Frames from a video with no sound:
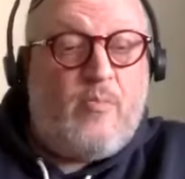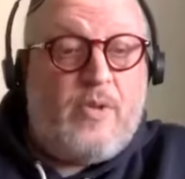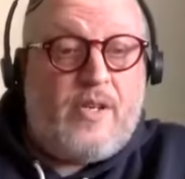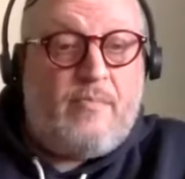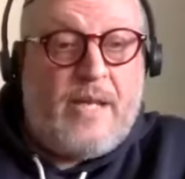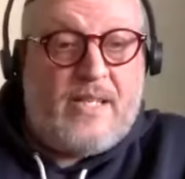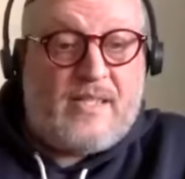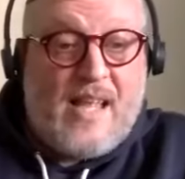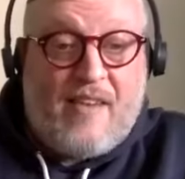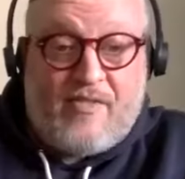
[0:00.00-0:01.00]
few
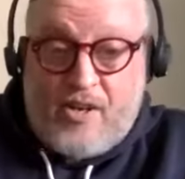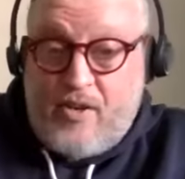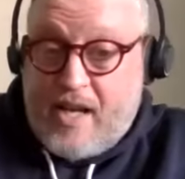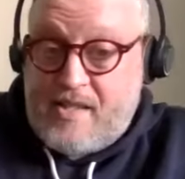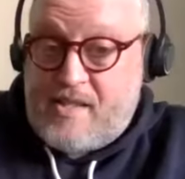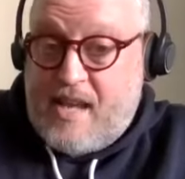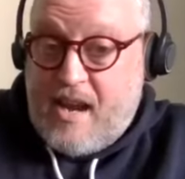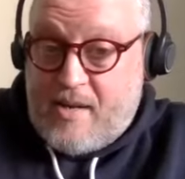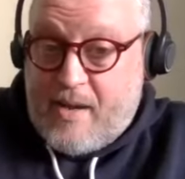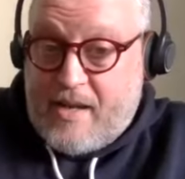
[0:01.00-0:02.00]
minutes left. Are you guys
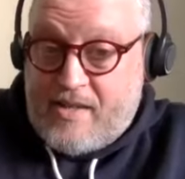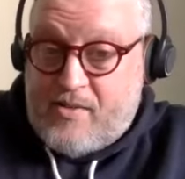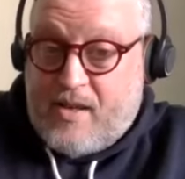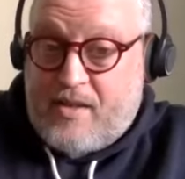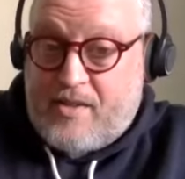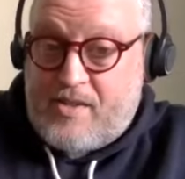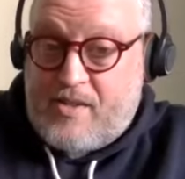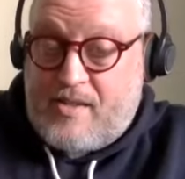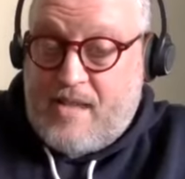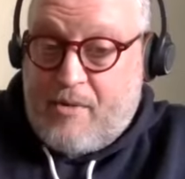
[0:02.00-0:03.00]
scared about Israel's
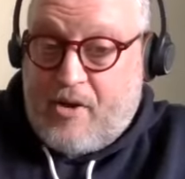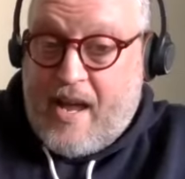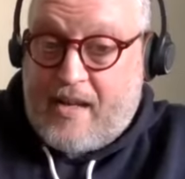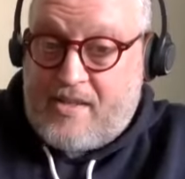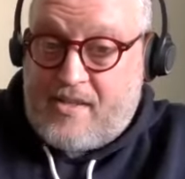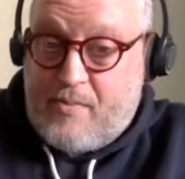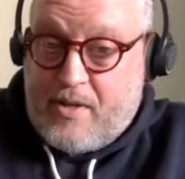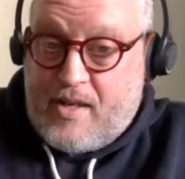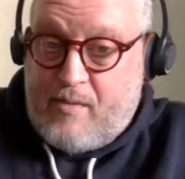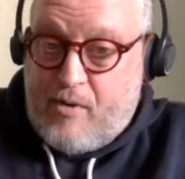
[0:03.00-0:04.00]
democratic
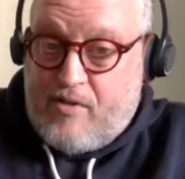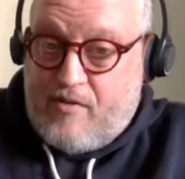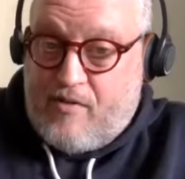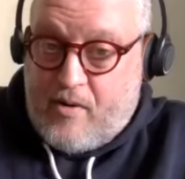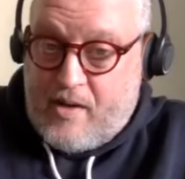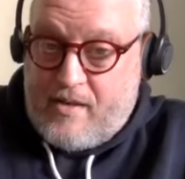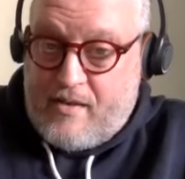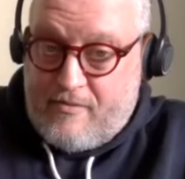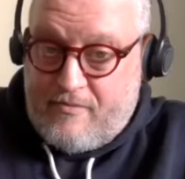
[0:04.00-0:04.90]
stability moving forward?